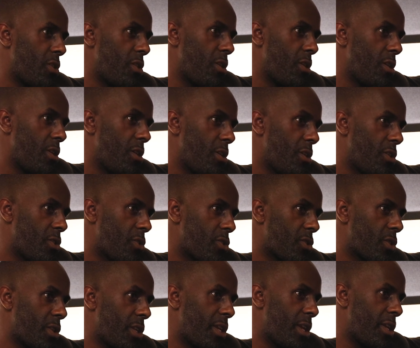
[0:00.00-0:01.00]

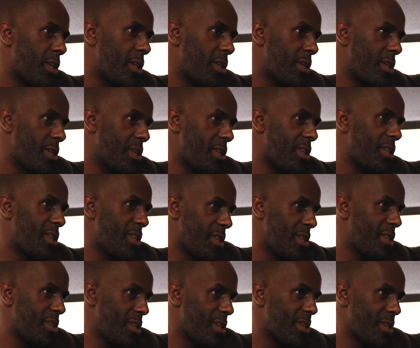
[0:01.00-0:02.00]
Can't
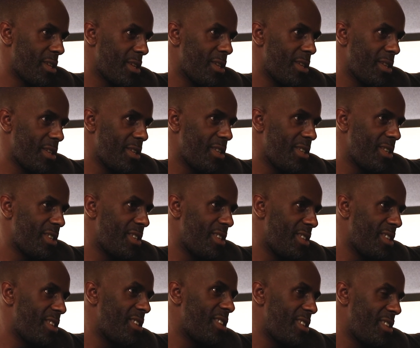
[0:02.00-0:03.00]
imagine, but
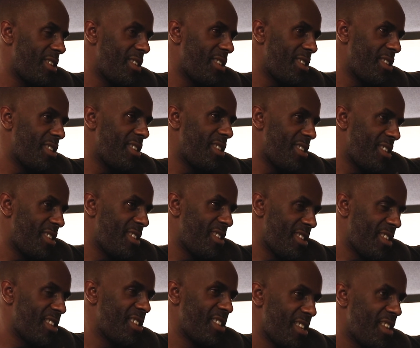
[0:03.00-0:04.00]
that's
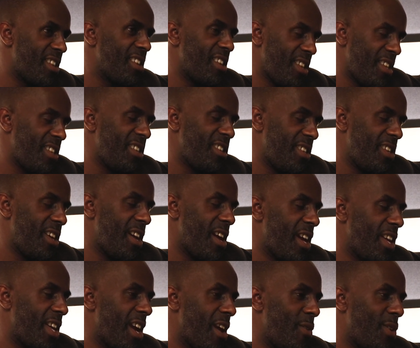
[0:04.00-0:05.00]
going to be frightening, isn't it?